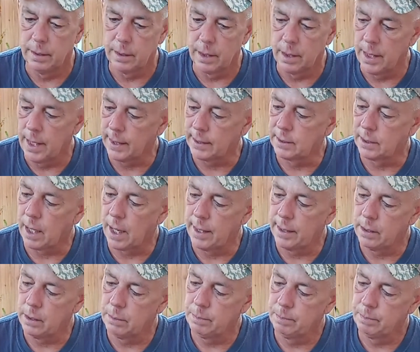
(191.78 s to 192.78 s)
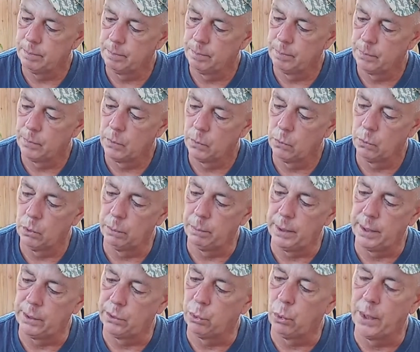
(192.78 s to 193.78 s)
the next item would
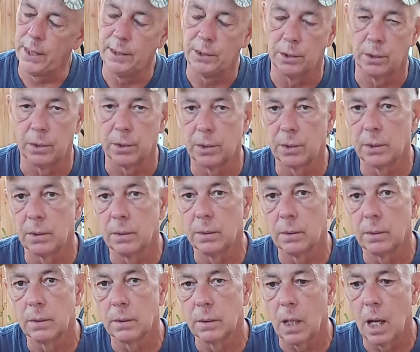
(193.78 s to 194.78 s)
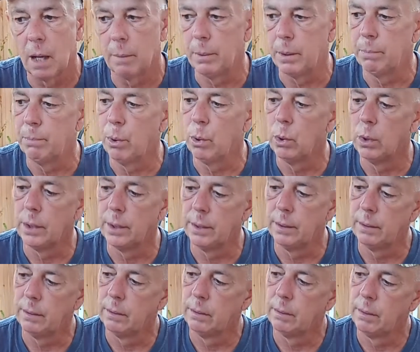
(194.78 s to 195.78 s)
be tweezers. I'll be
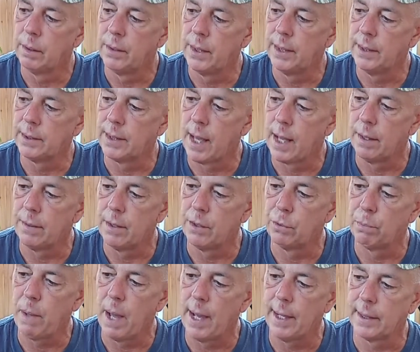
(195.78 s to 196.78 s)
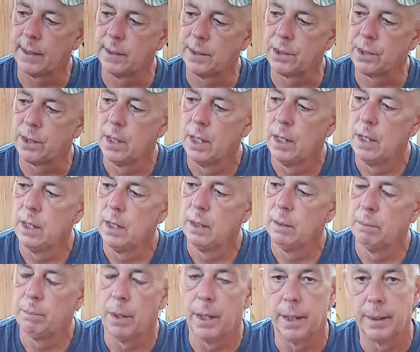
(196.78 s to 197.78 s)
pulling these out of this package,
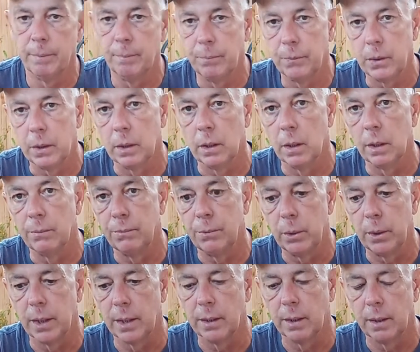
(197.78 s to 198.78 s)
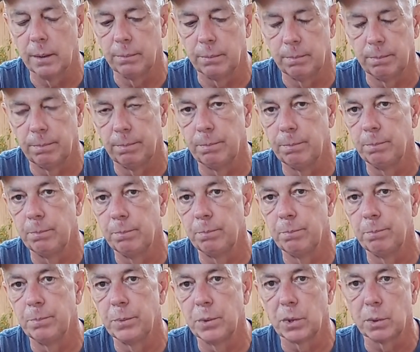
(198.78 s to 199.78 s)
but you know, if you get a
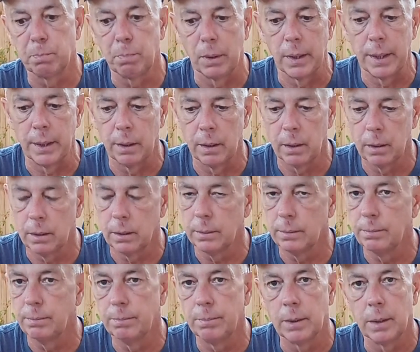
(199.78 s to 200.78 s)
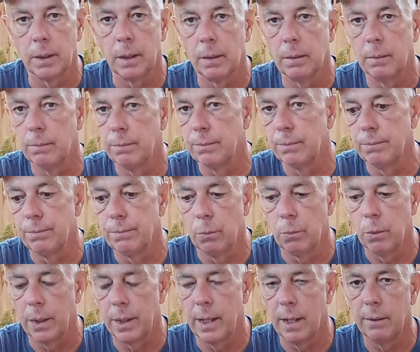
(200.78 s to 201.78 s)
splinter, you know,
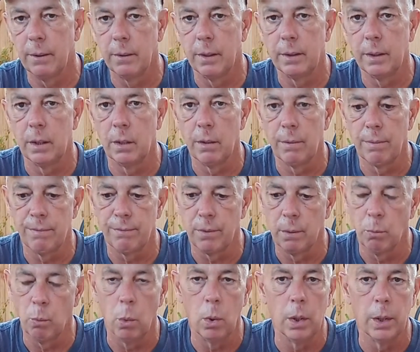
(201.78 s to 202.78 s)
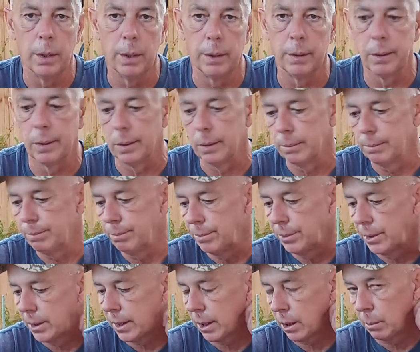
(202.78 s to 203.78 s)
whatever, you know, from wood or
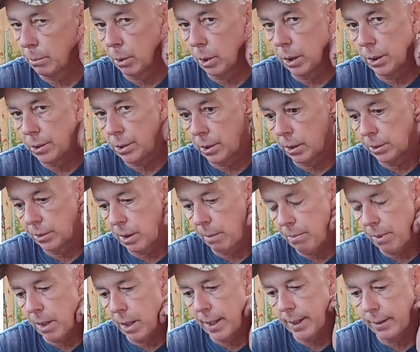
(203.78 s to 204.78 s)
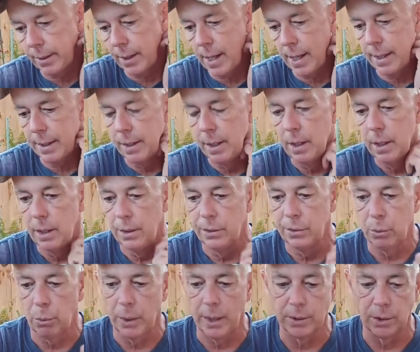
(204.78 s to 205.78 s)
sticker brush or something like that.
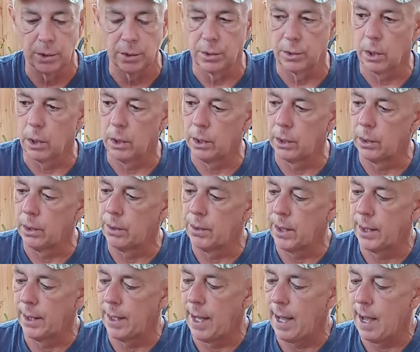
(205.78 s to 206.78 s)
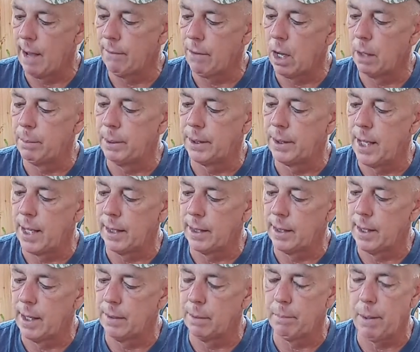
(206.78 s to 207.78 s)
Tweezers are a good thing to have. I'll be taking
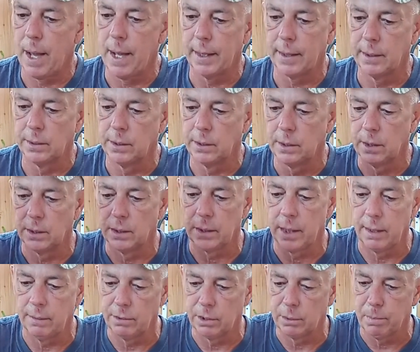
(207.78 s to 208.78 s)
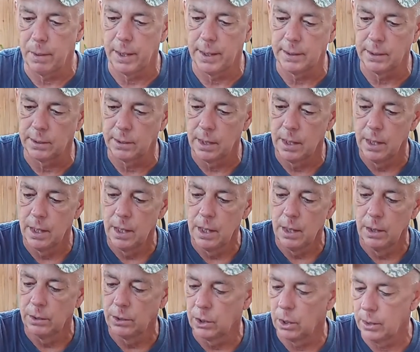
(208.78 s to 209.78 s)
it out of the package to save space.
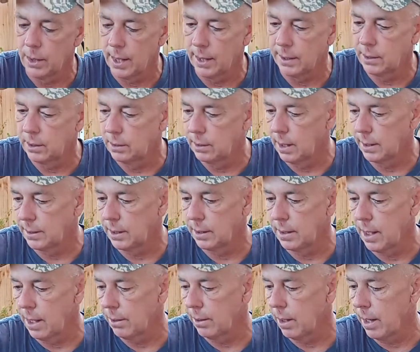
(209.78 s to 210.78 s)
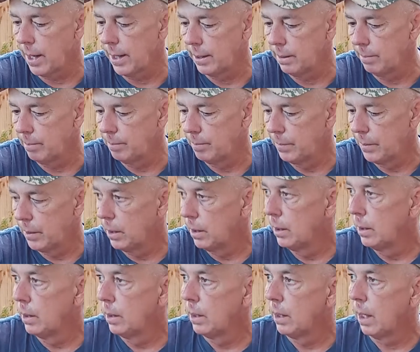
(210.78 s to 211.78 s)
So that's that's another item.
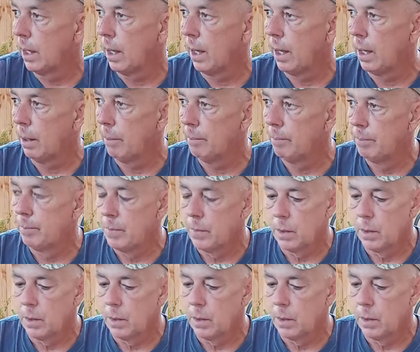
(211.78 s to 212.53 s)
Um,